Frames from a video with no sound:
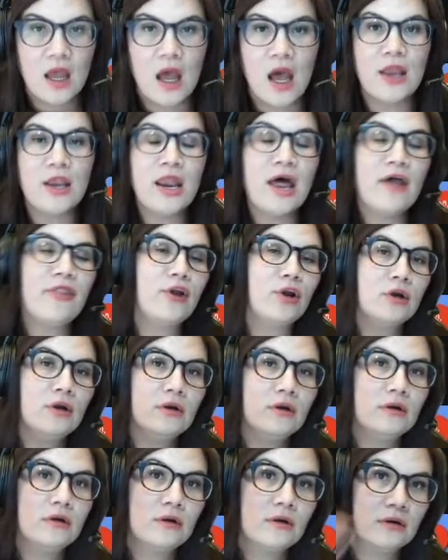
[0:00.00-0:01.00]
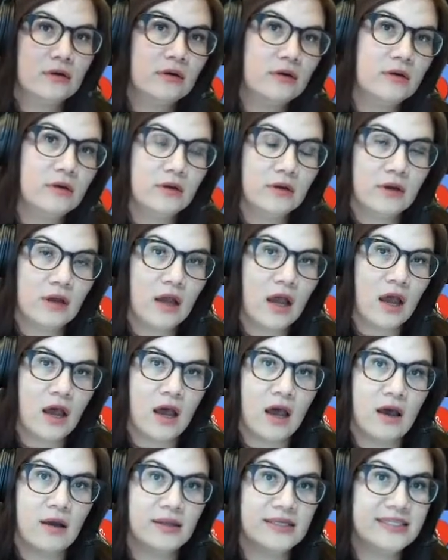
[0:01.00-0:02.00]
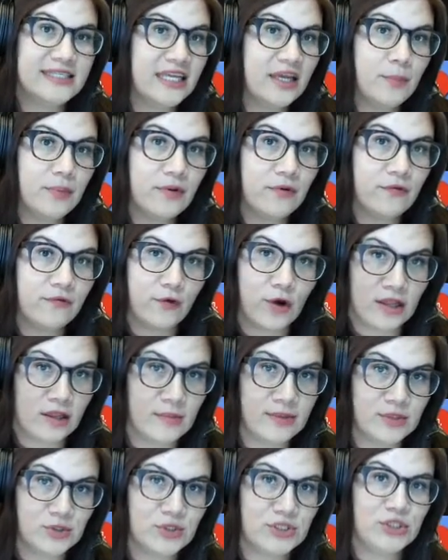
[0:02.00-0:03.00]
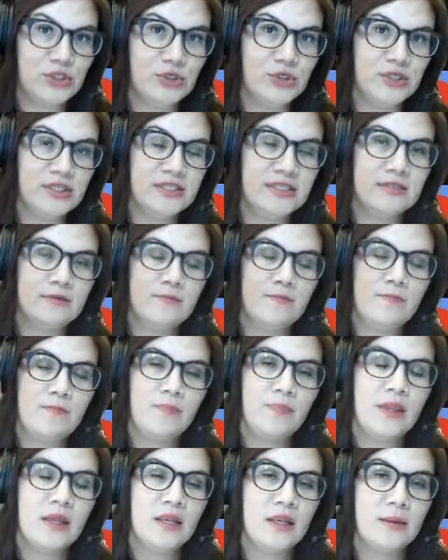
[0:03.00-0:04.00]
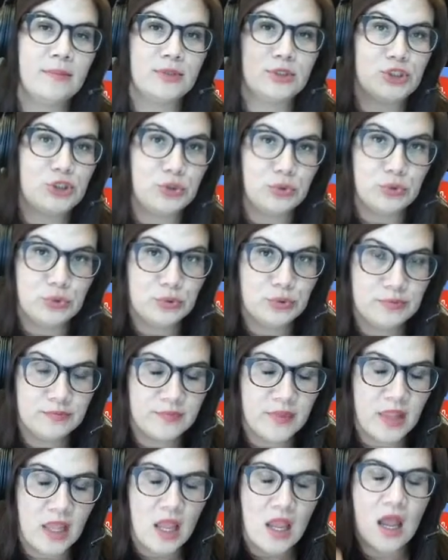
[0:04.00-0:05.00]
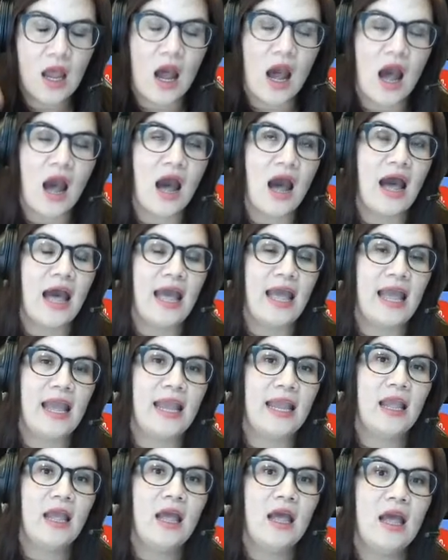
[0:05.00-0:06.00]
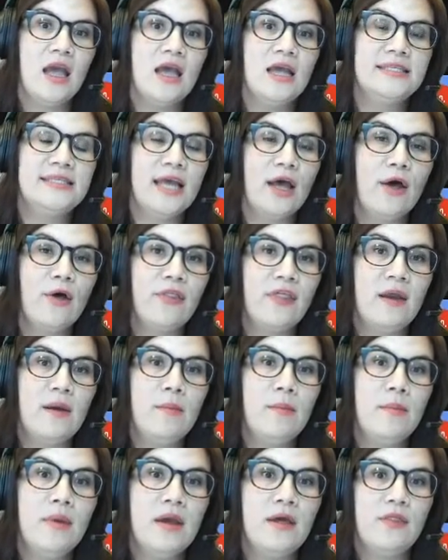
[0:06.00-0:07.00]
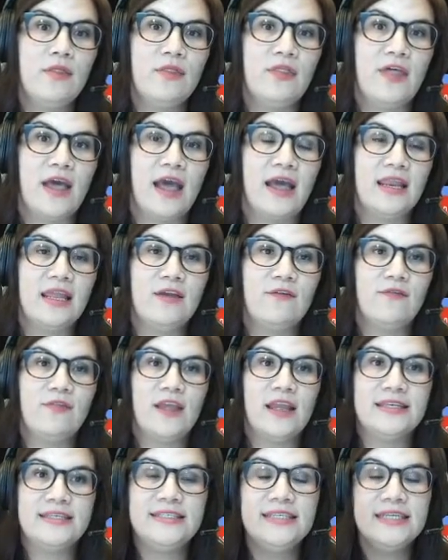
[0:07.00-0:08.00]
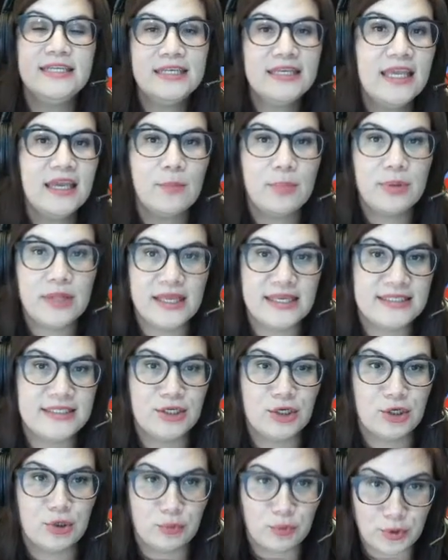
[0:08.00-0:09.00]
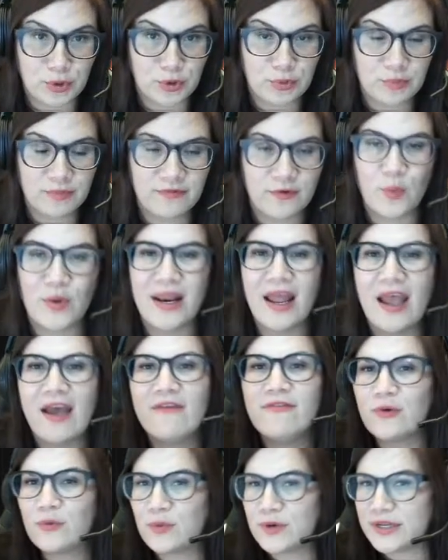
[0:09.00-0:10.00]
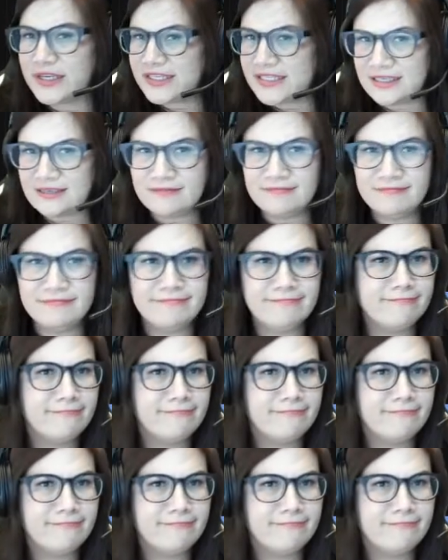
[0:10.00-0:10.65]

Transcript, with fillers: Another uh, tip for elementary students. Number two, I tell them that if they didn't get placed in a room for whatever reason,